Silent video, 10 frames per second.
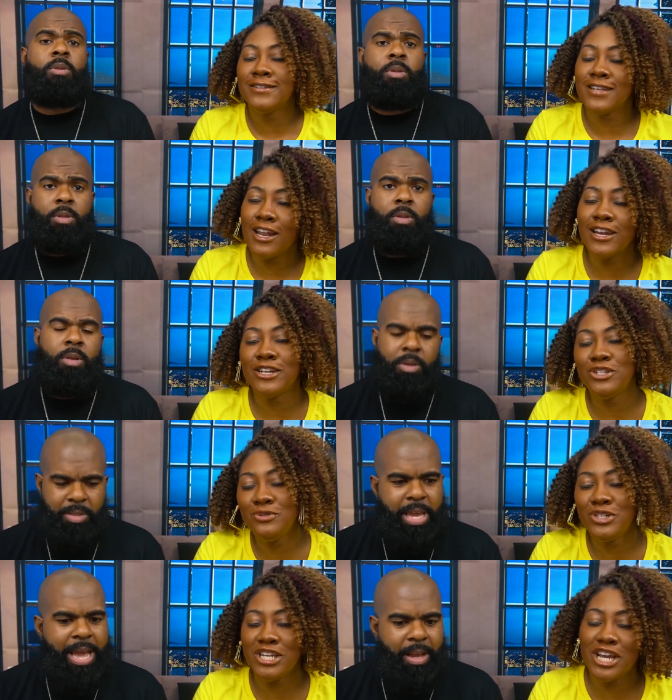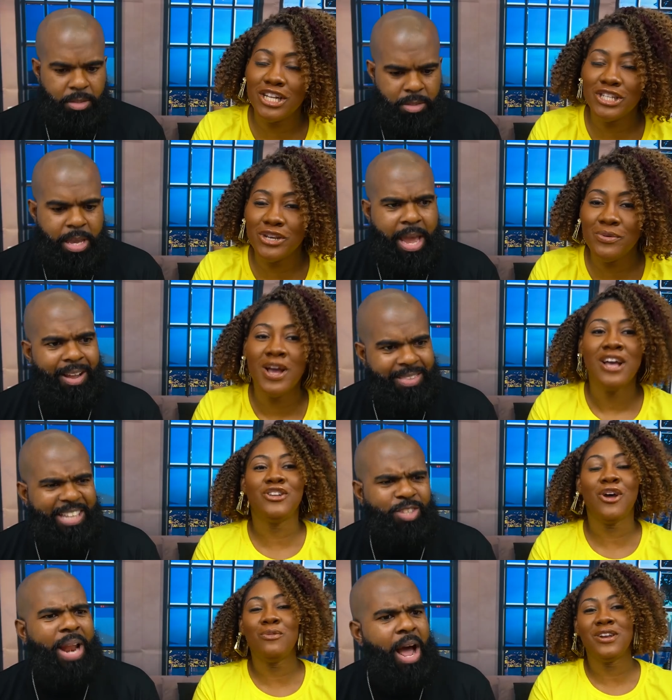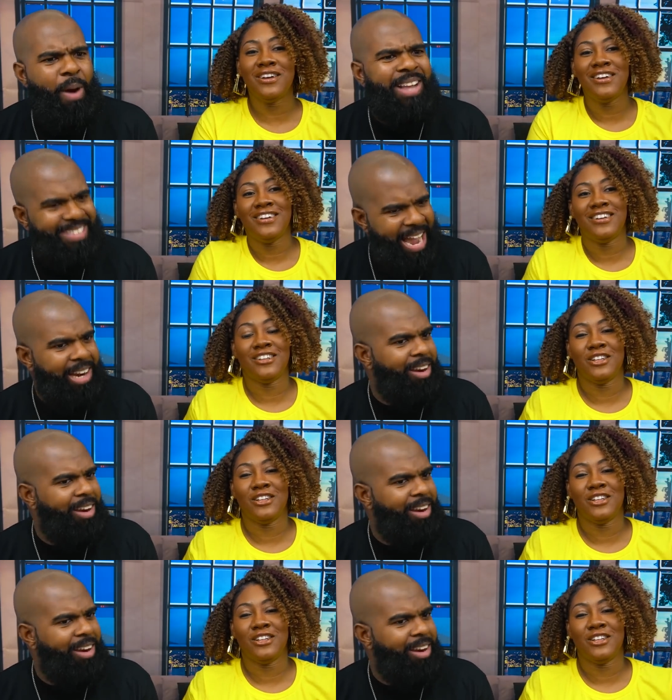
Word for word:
Speaker 1: Tell her that you yeah, cheated too. Yeah, that's don't, what I always tell